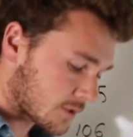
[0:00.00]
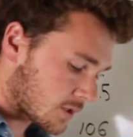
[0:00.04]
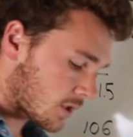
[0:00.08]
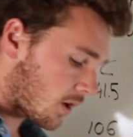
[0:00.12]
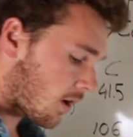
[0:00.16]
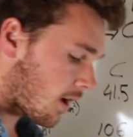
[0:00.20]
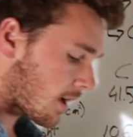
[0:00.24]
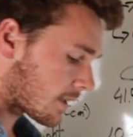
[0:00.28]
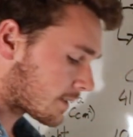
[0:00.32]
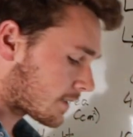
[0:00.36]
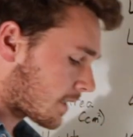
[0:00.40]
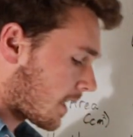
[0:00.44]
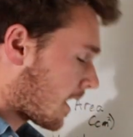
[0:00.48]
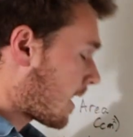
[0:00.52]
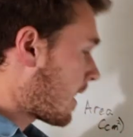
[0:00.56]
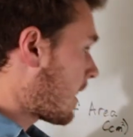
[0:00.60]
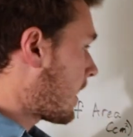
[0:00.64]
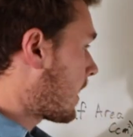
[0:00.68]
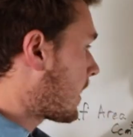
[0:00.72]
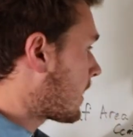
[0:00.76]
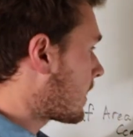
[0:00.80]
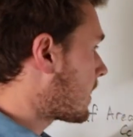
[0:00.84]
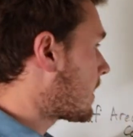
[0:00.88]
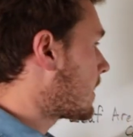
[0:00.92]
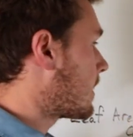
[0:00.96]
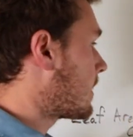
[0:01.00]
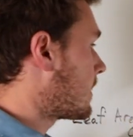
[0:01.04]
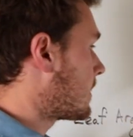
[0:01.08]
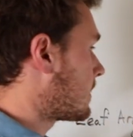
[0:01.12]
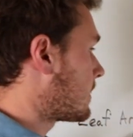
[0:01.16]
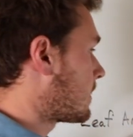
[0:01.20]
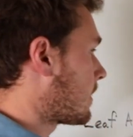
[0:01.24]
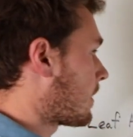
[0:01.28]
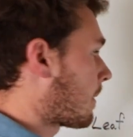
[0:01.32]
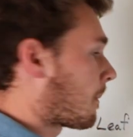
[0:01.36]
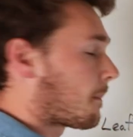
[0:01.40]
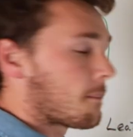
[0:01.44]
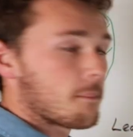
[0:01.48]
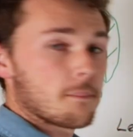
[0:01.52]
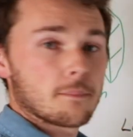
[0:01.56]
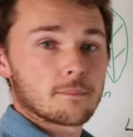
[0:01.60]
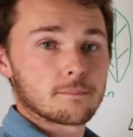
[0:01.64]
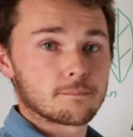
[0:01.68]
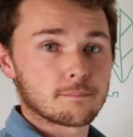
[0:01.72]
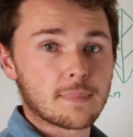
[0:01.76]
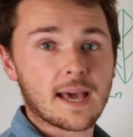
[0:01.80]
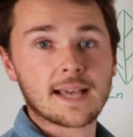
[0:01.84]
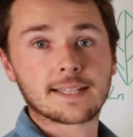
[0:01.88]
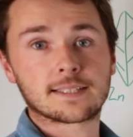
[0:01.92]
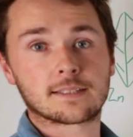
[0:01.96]
size is
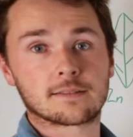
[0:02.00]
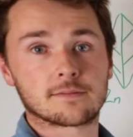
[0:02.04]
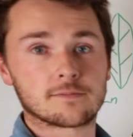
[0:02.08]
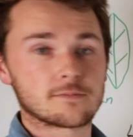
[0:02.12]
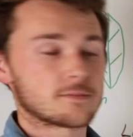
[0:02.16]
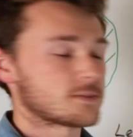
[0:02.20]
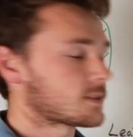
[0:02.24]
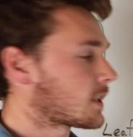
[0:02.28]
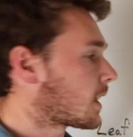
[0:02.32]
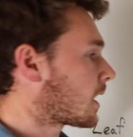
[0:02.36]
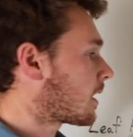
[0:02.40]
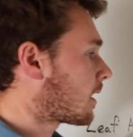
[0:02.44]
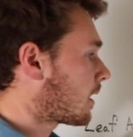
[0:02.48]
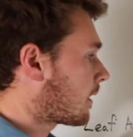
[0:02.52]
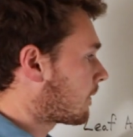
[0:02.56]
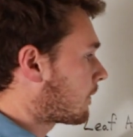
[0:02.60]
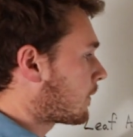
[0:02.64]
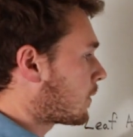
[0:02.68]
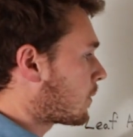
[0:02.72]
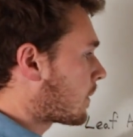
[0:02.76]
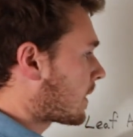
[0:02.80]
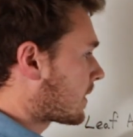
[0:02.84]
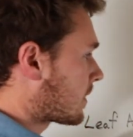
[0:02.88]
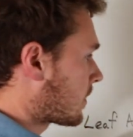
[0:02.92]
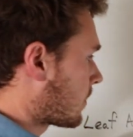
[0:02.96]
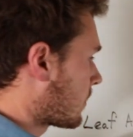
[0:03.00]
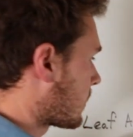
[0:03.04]
massive. So if you went